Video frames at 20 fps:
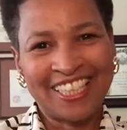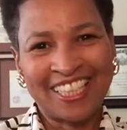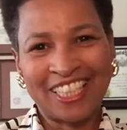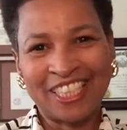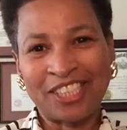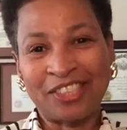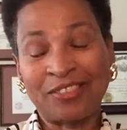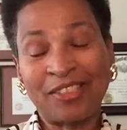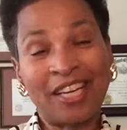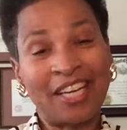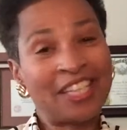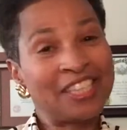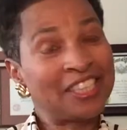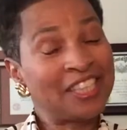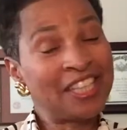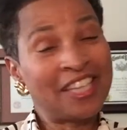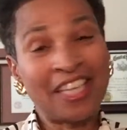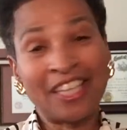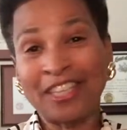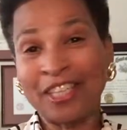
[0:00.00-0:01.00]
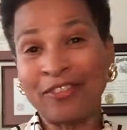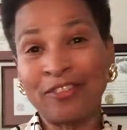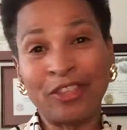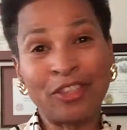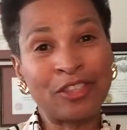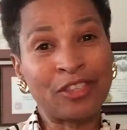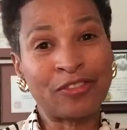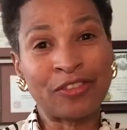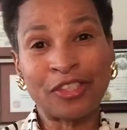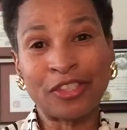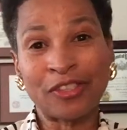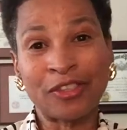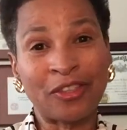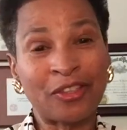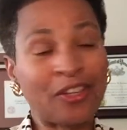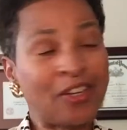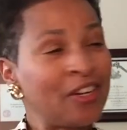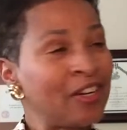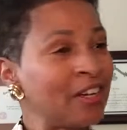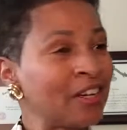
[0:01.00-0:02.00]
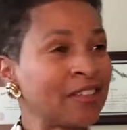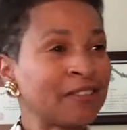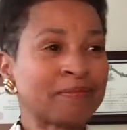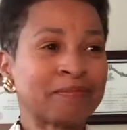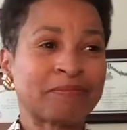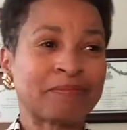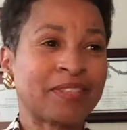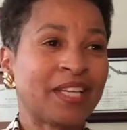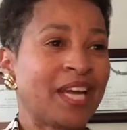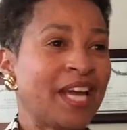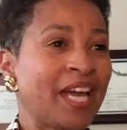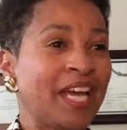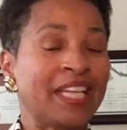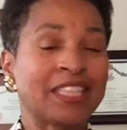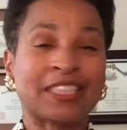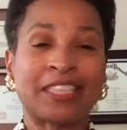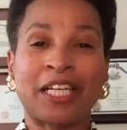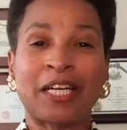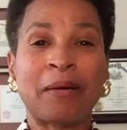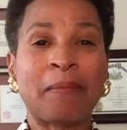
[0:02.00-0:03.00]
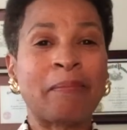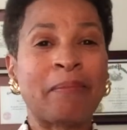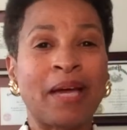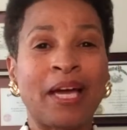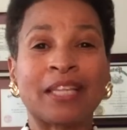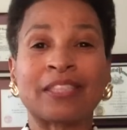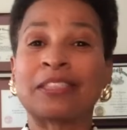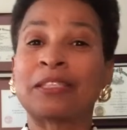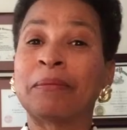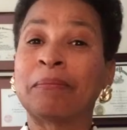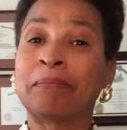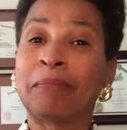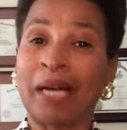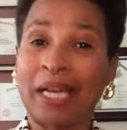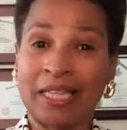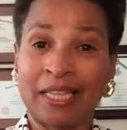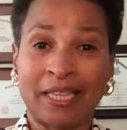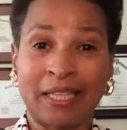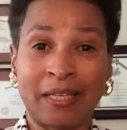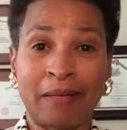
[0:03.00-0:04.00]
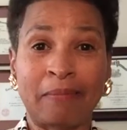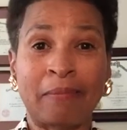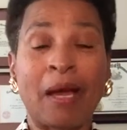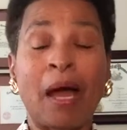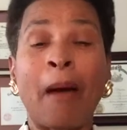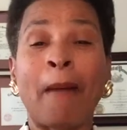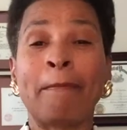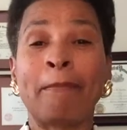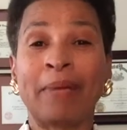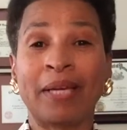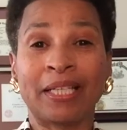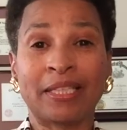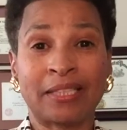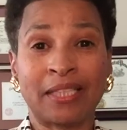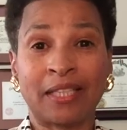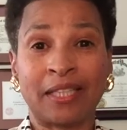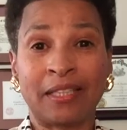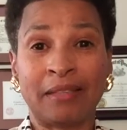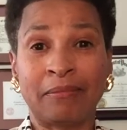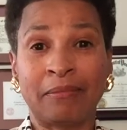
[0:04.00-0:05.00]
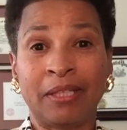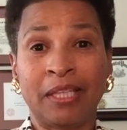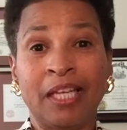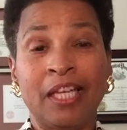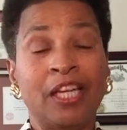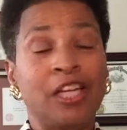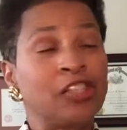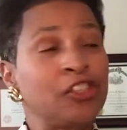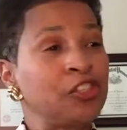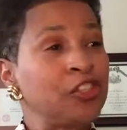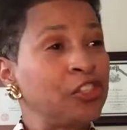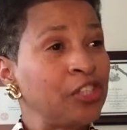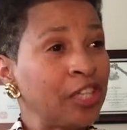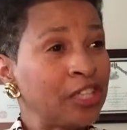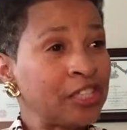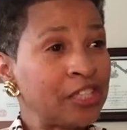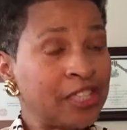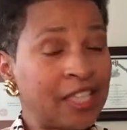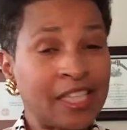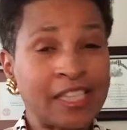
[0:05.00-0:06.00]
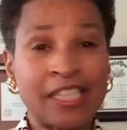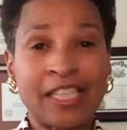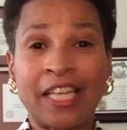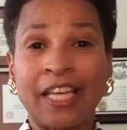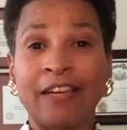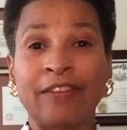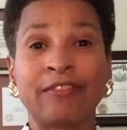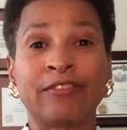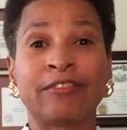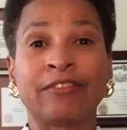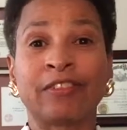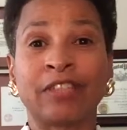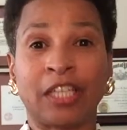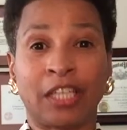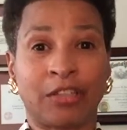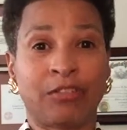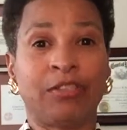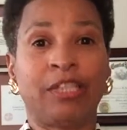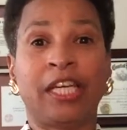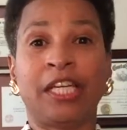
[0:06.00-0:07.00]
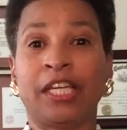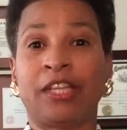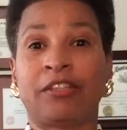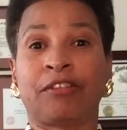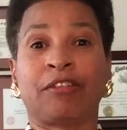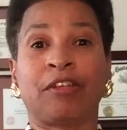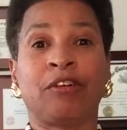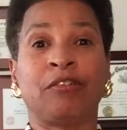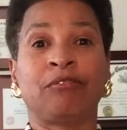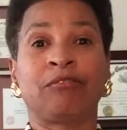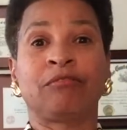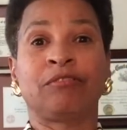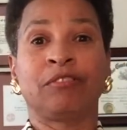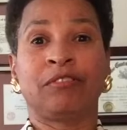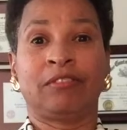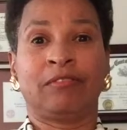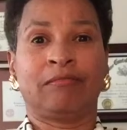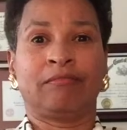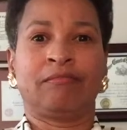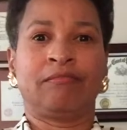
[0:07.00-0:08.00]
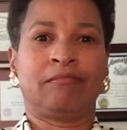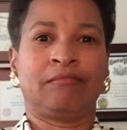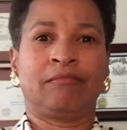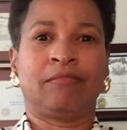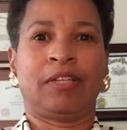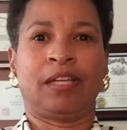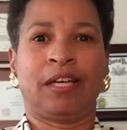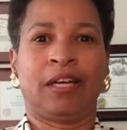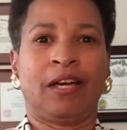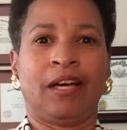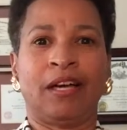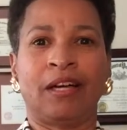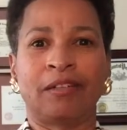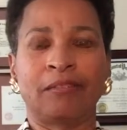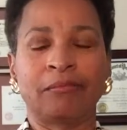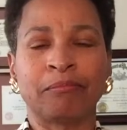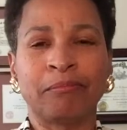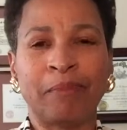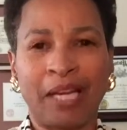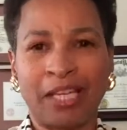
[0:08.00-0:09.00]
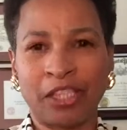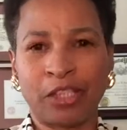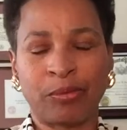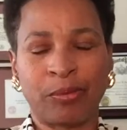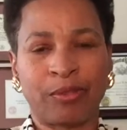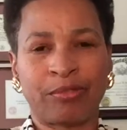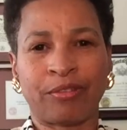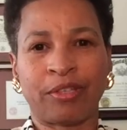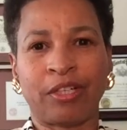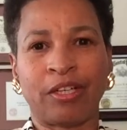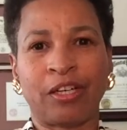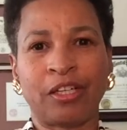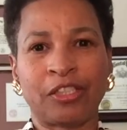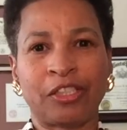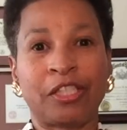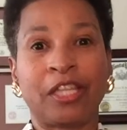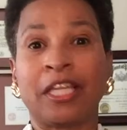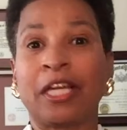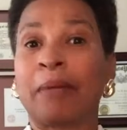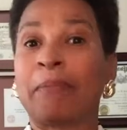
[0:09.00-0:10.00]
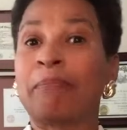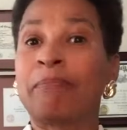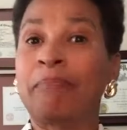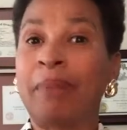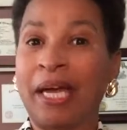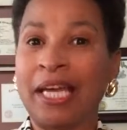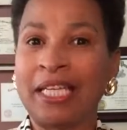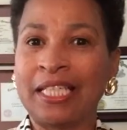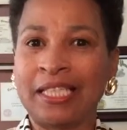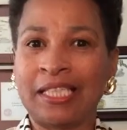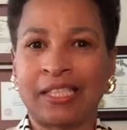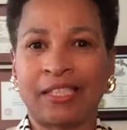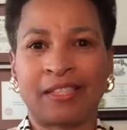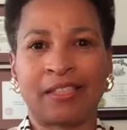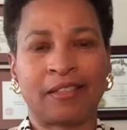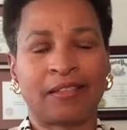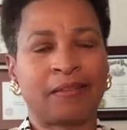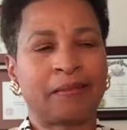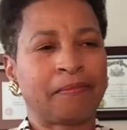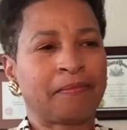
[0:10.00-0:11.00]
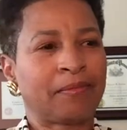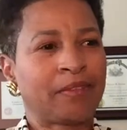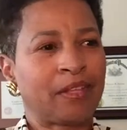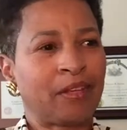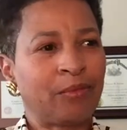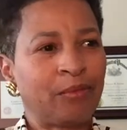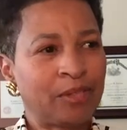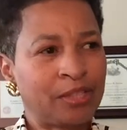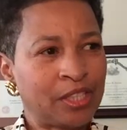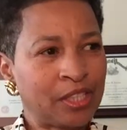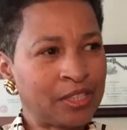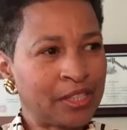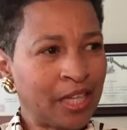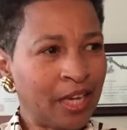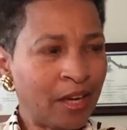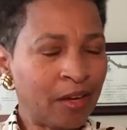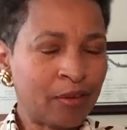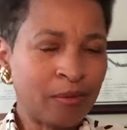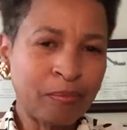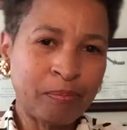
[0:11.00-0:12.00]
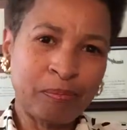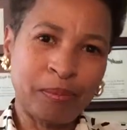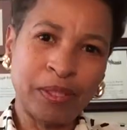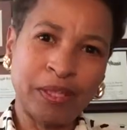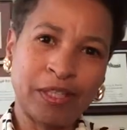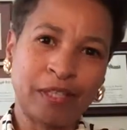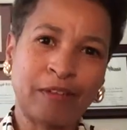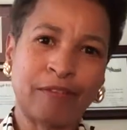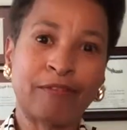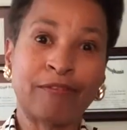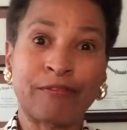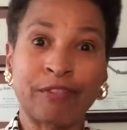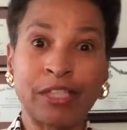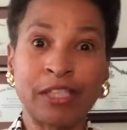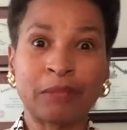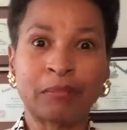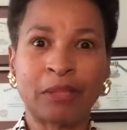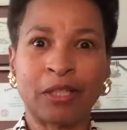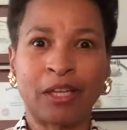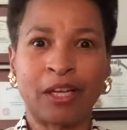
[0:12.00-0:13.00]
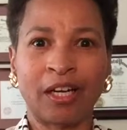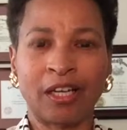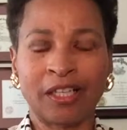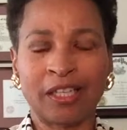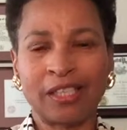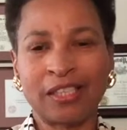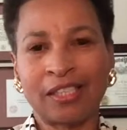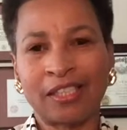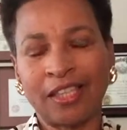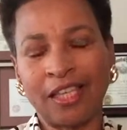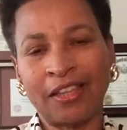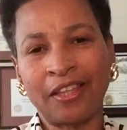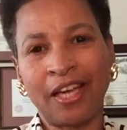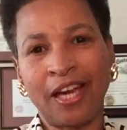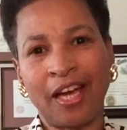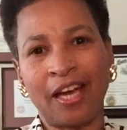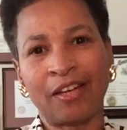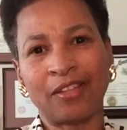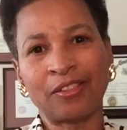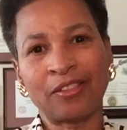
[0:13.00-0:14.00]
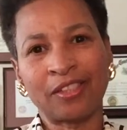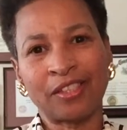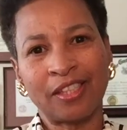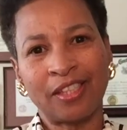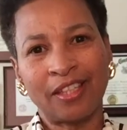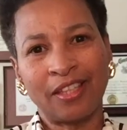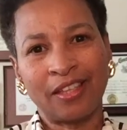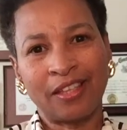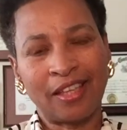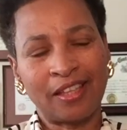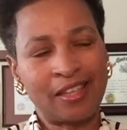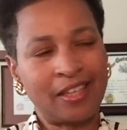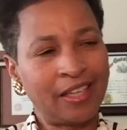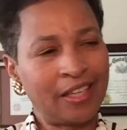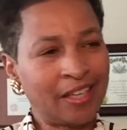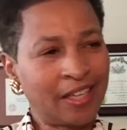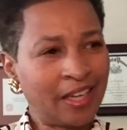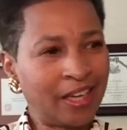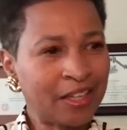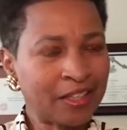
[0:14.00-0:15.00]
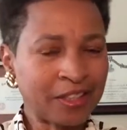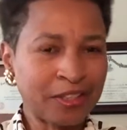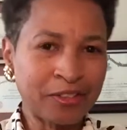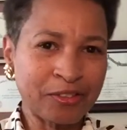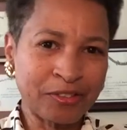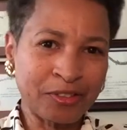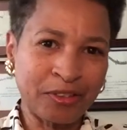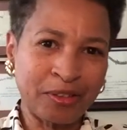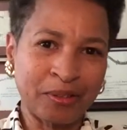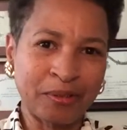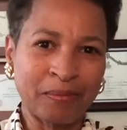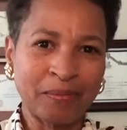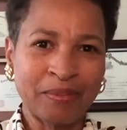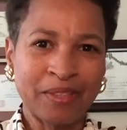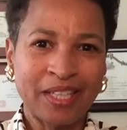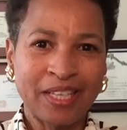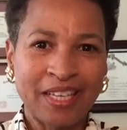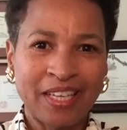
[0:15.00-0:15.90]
that strategy that they've used for so long has come back to bite them big time. Just as they've created their own mess with regard to their base, which has now put their Freedom Caucus in the House that they can't control.